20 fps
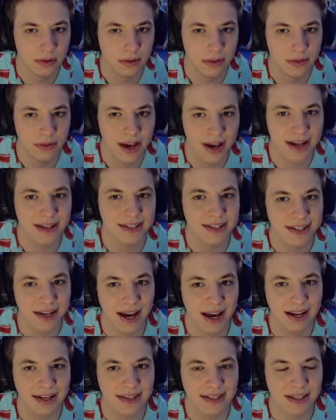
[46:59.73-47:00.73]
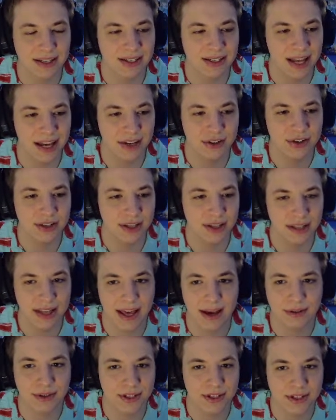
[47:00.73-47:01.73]
that's nice, because that just
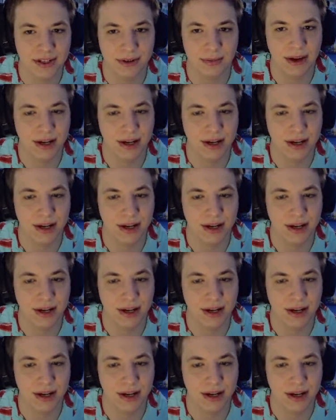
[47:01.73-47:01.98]
allows us to make